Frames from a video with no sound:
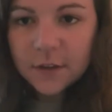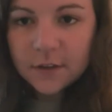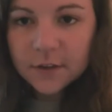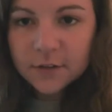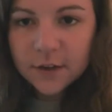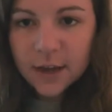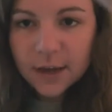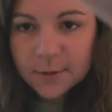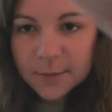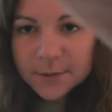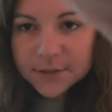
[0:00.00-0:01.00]
A little
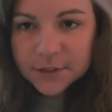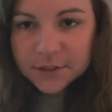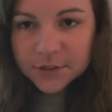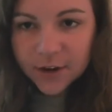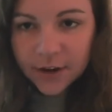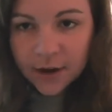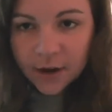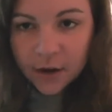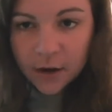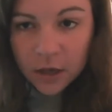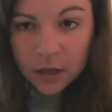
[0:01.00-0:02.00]
camera positioning
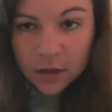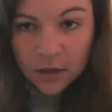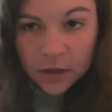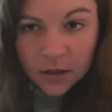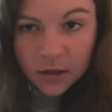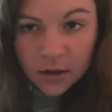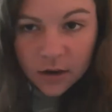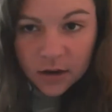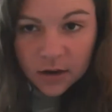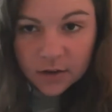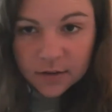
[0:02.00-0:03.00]
here.
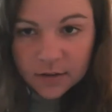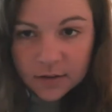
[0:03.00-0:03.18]
Da, da,